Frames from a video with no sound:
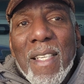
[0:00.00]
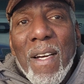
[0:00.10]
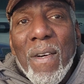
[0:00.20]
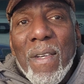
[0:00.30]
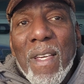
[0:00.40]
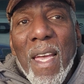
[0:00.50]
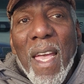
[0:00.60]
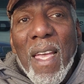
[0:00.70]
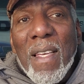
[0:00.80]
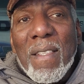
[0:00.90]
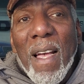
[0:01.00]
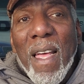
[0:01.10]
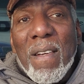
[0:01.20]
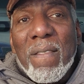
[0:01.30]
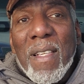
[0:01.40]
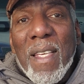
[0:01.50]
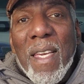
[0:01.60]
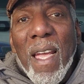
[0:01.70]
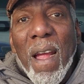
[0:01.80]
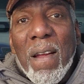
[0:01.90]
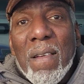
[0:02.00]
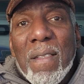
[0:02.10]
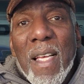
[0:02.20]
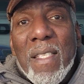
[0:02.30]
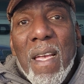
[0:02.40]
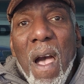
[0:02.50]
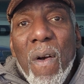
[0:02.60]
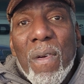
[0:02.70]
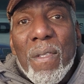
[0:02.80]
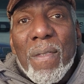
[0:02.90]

okay, I don't really care. Let's go.